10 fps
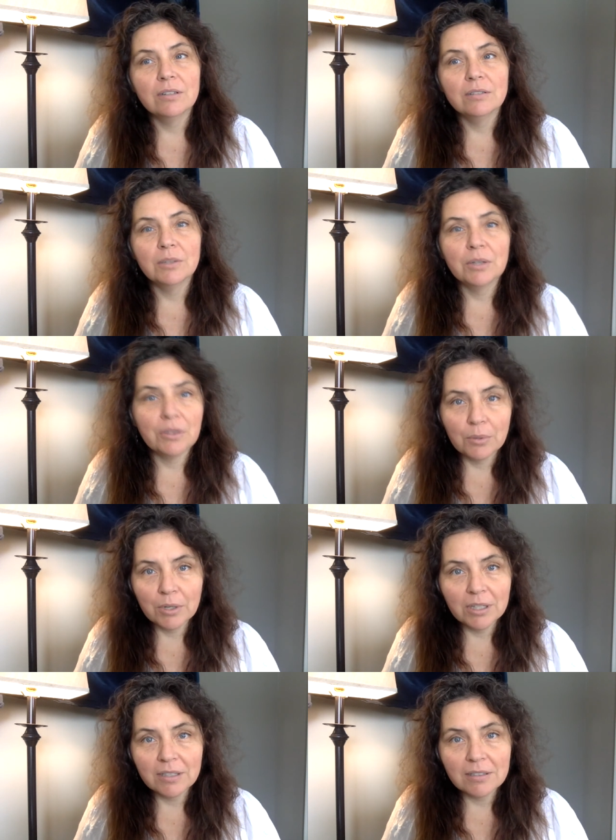or
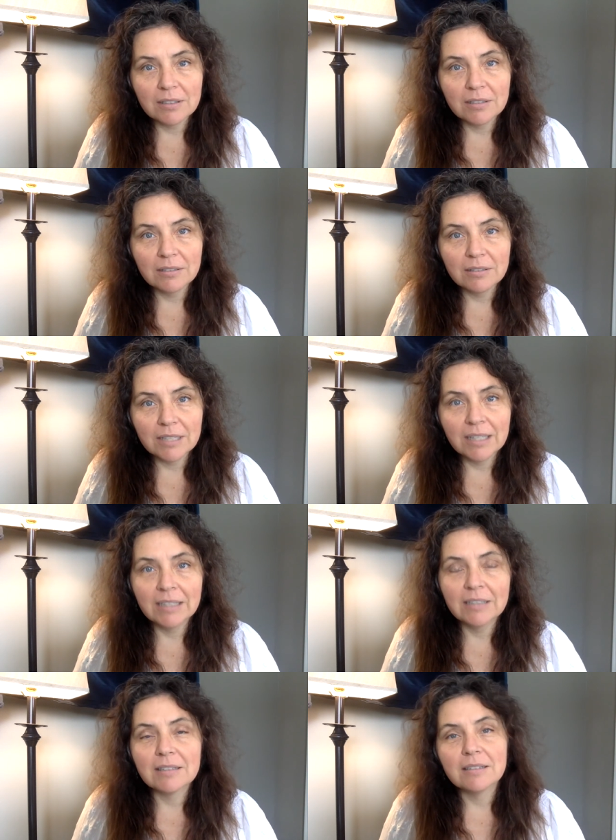authorities
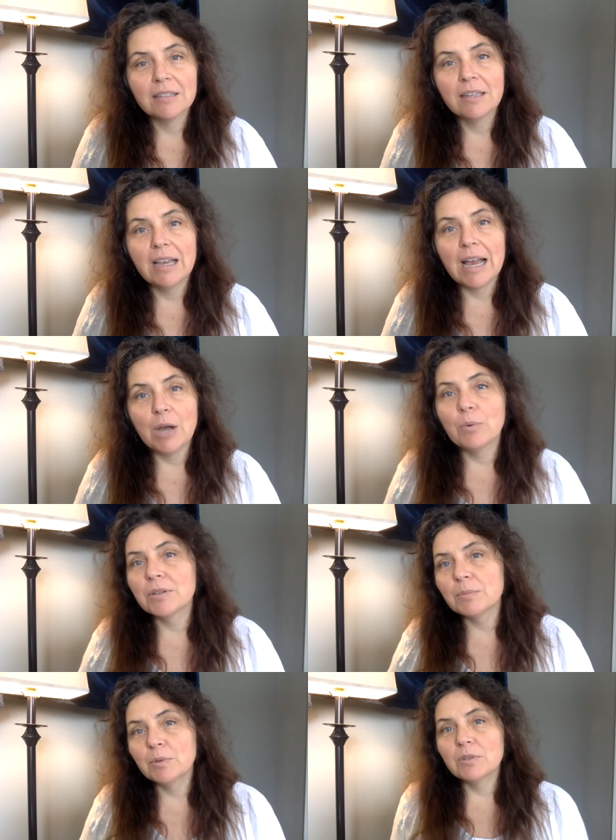telling us how we're
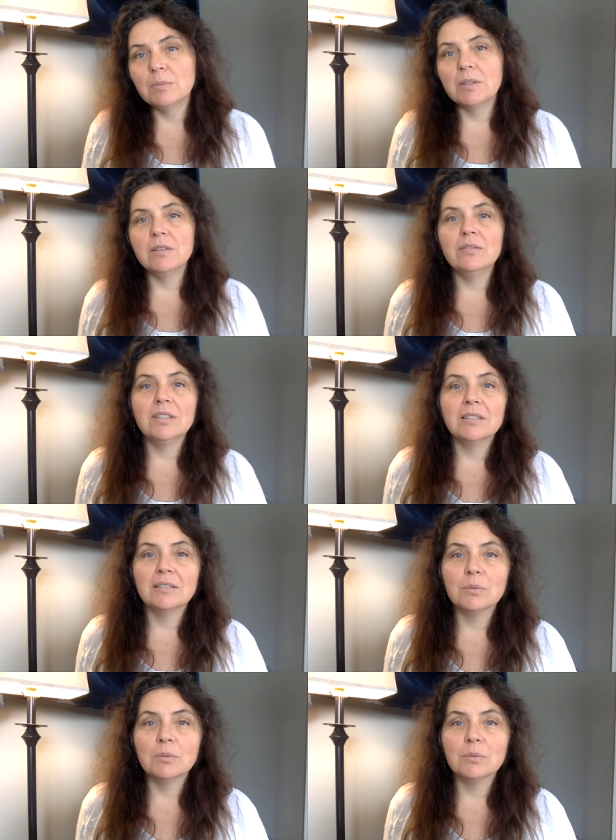supposed to be living,